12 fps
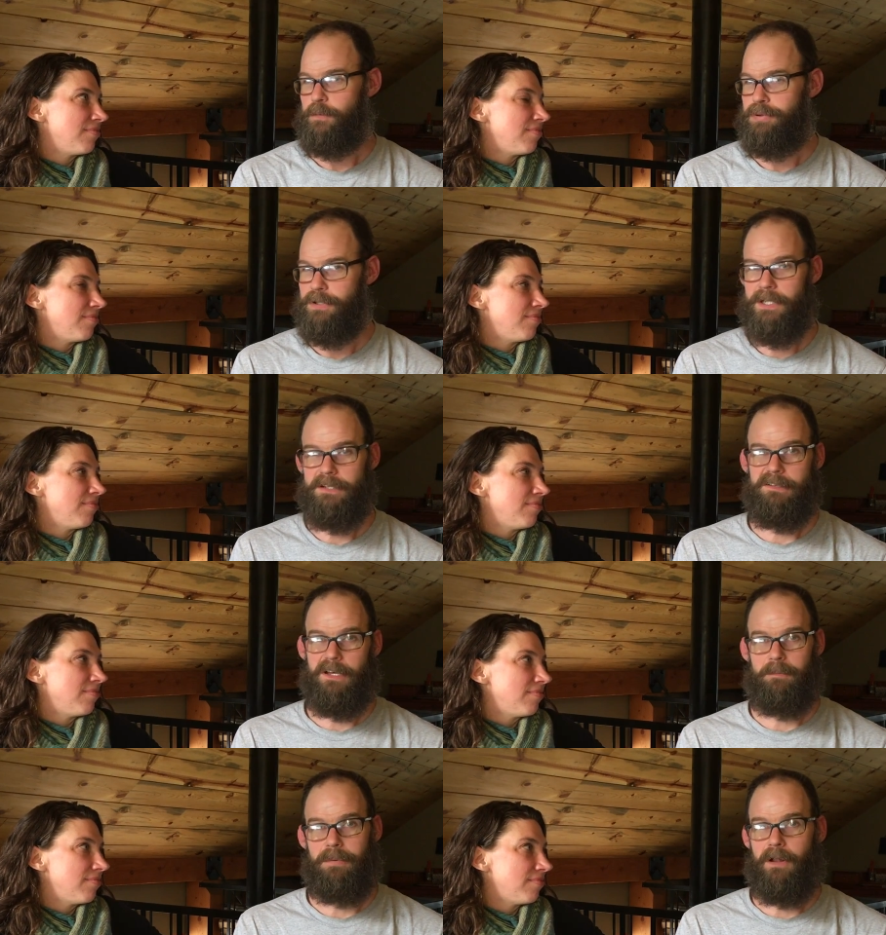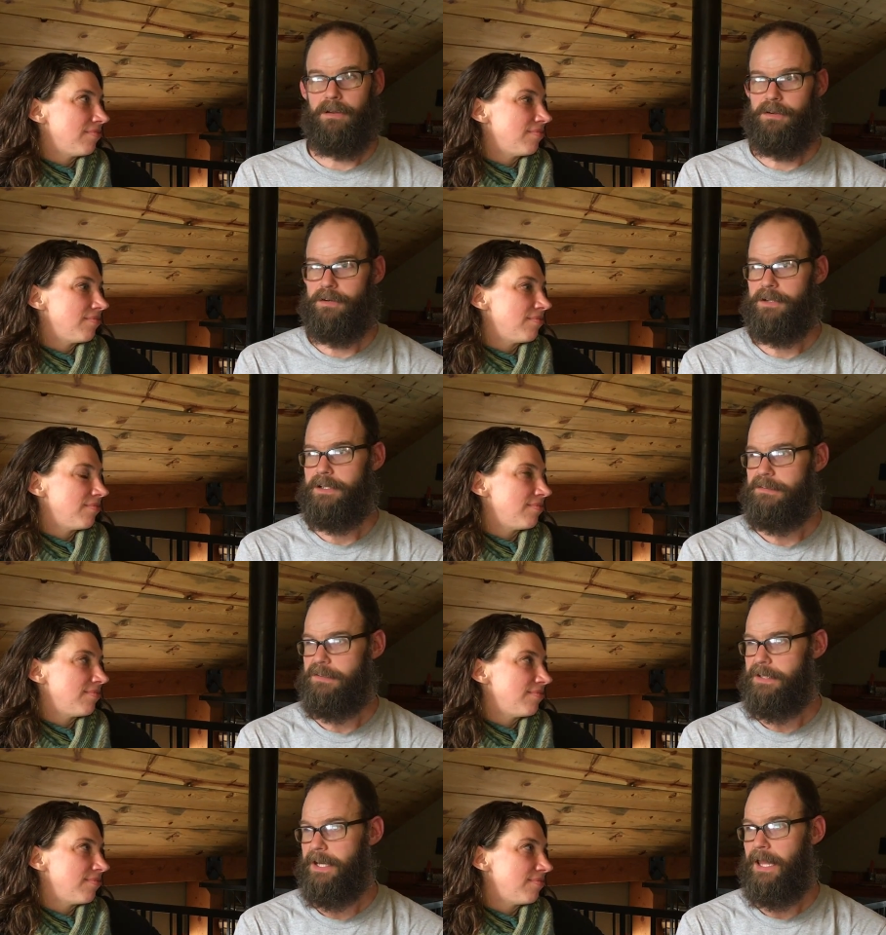Speaker 1: you police up all your
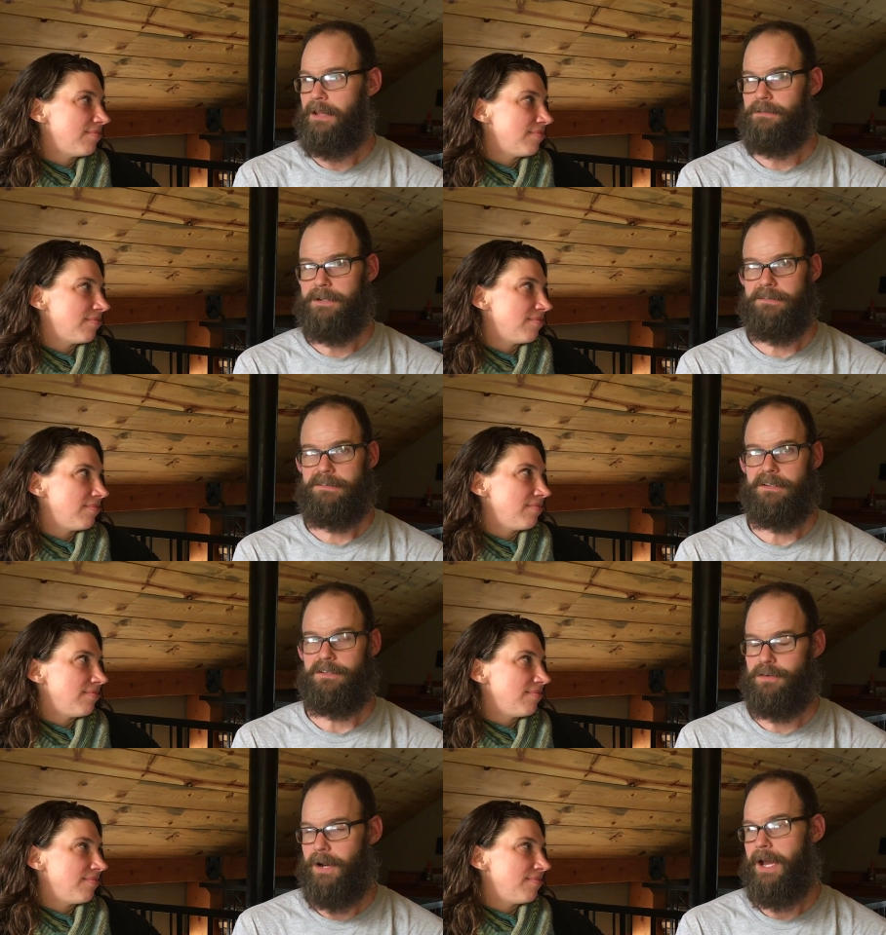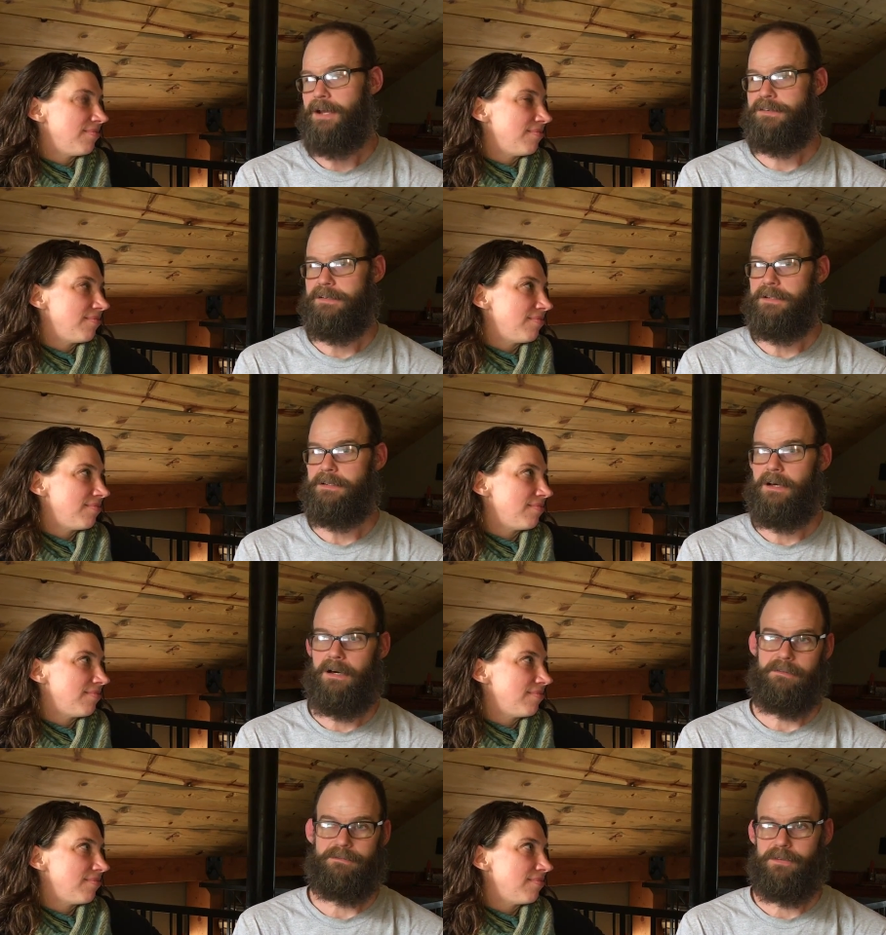easy calories the trash and the
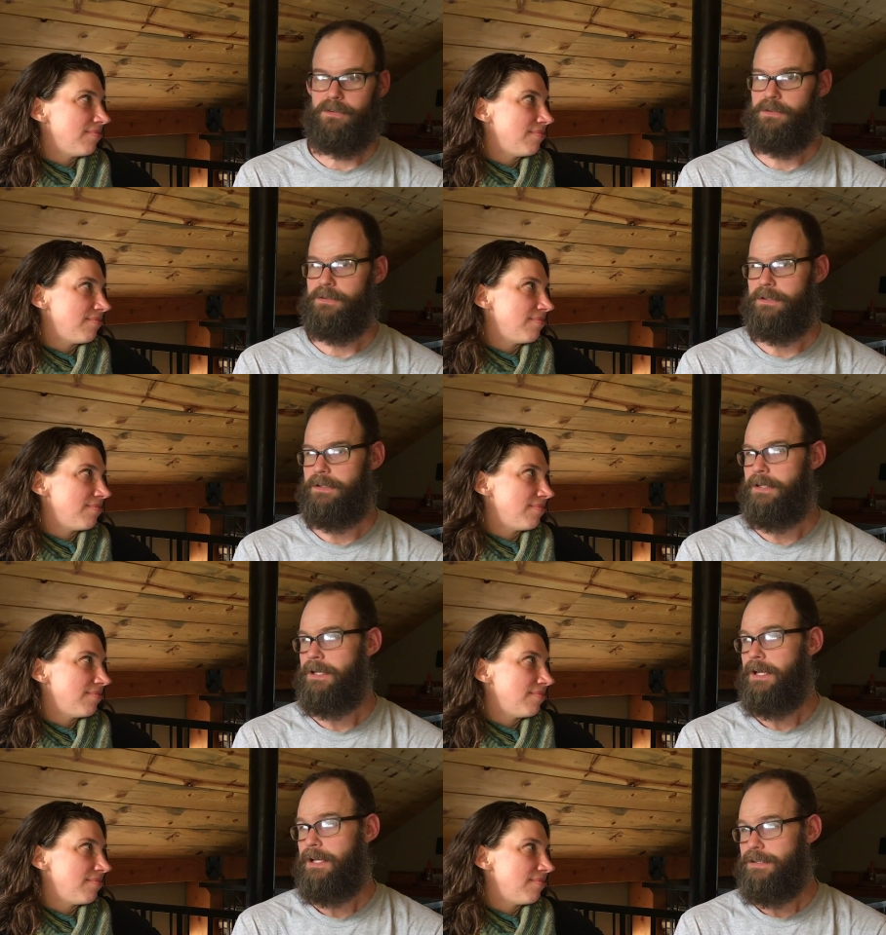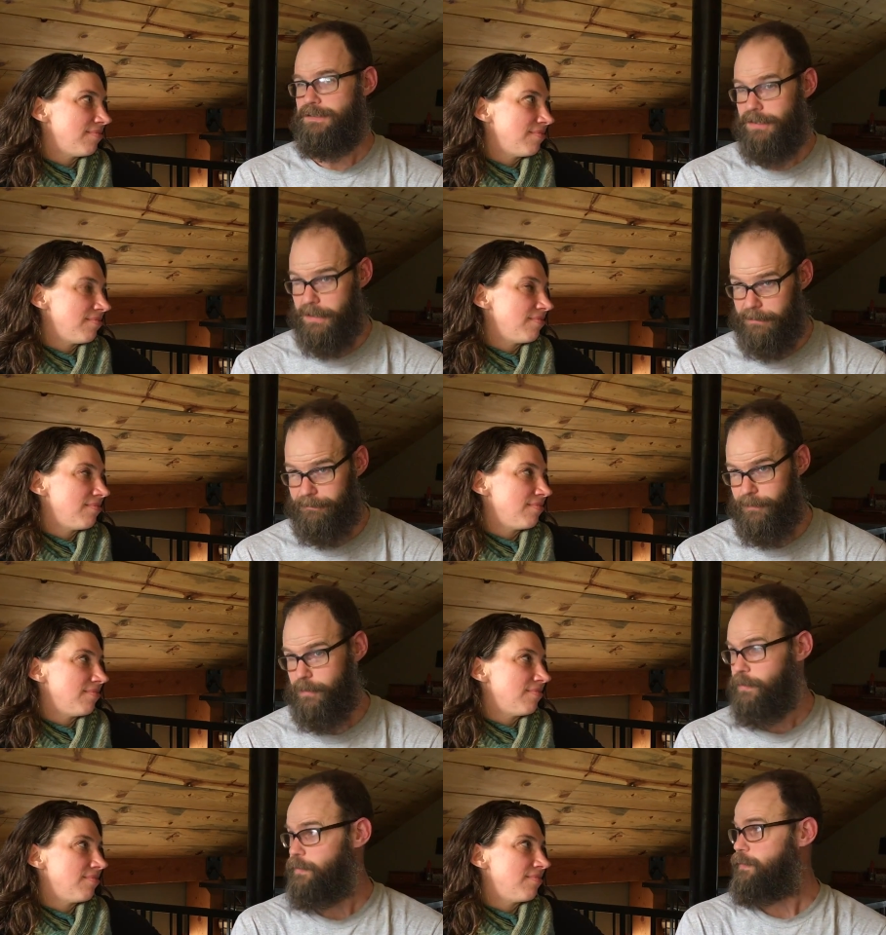dog food and chicken
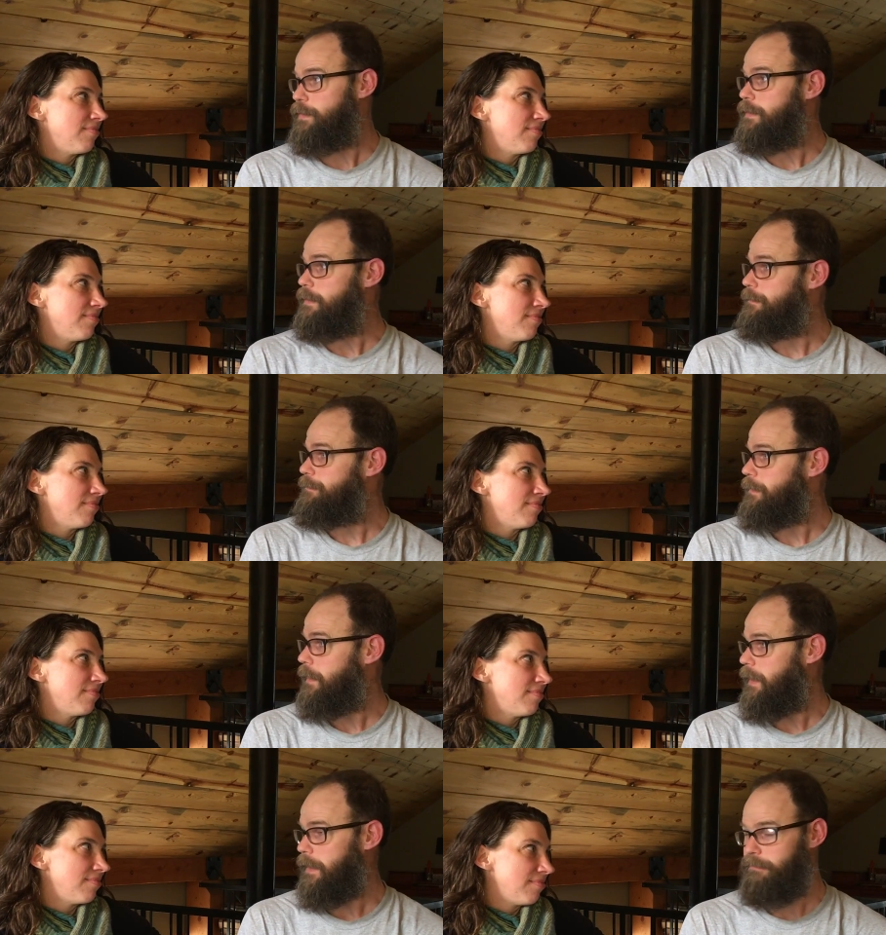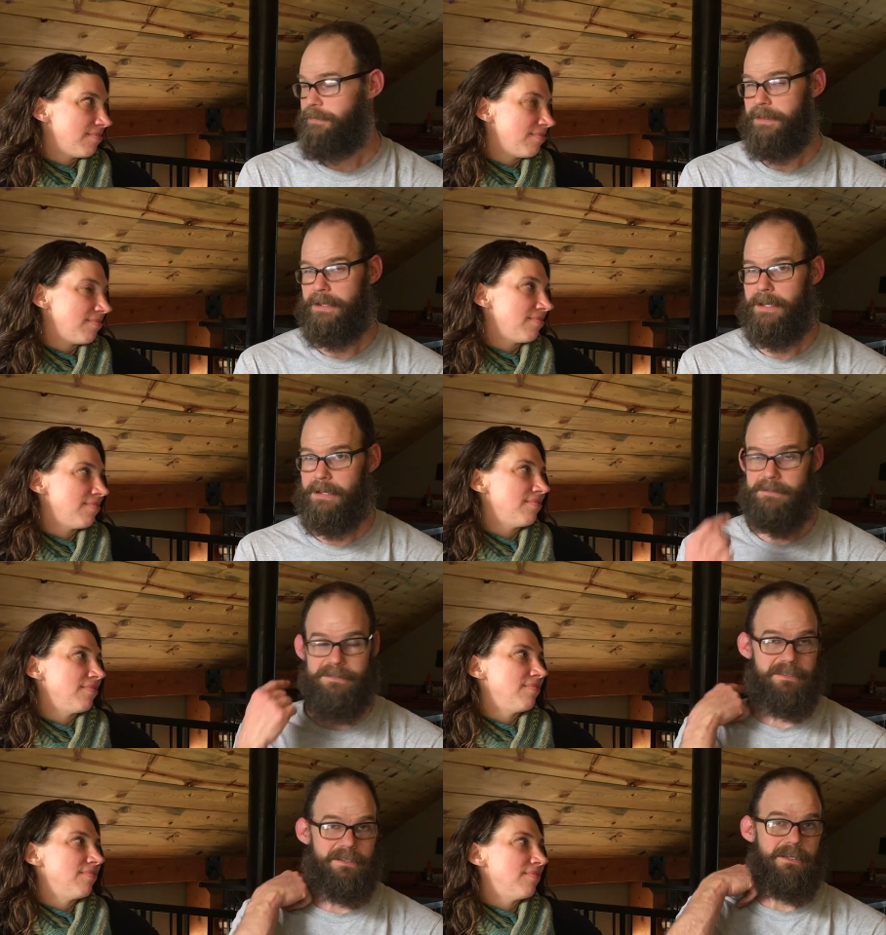food and, and everything
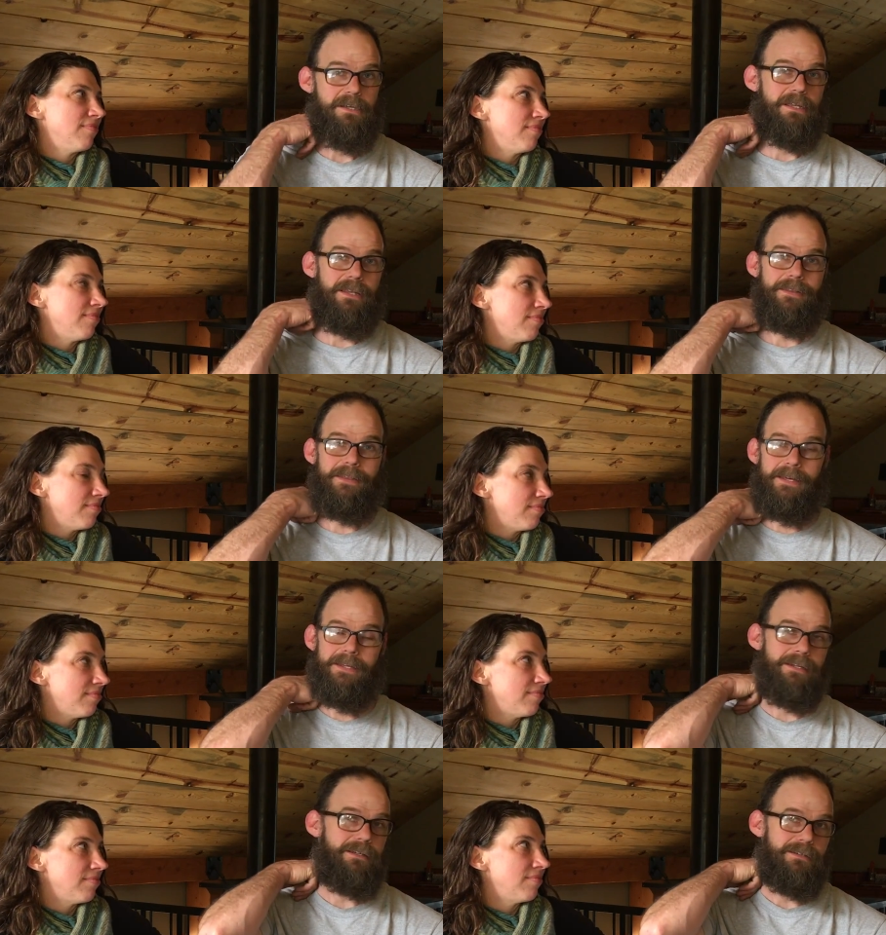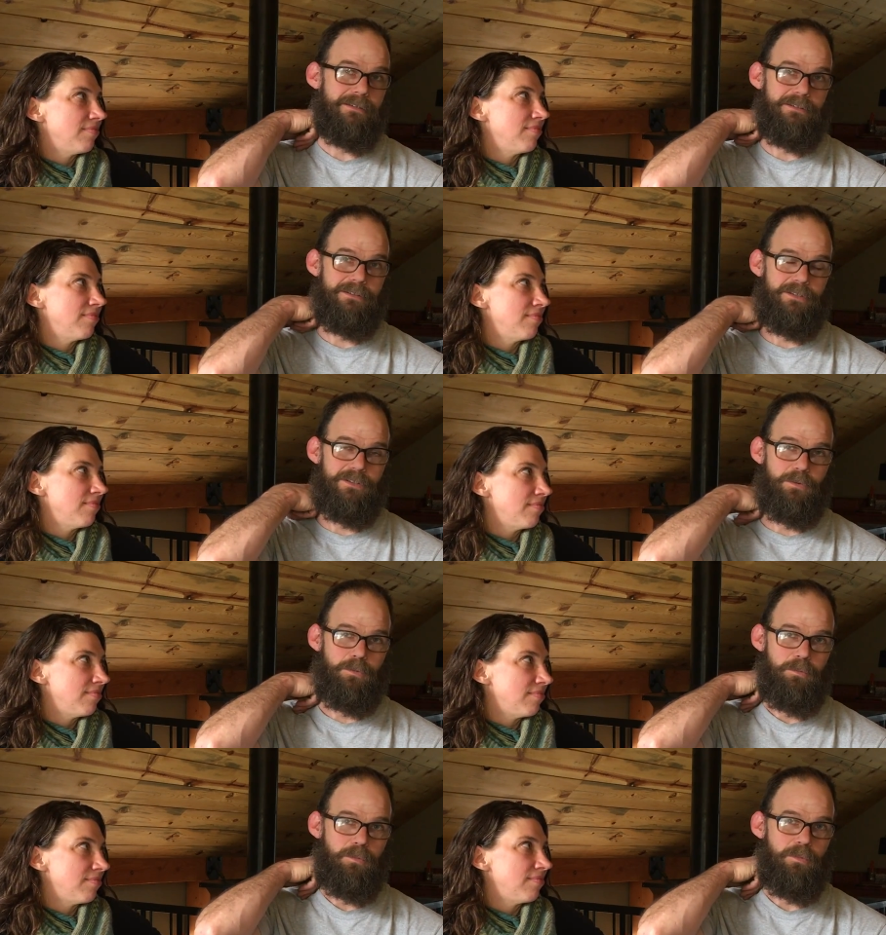else then you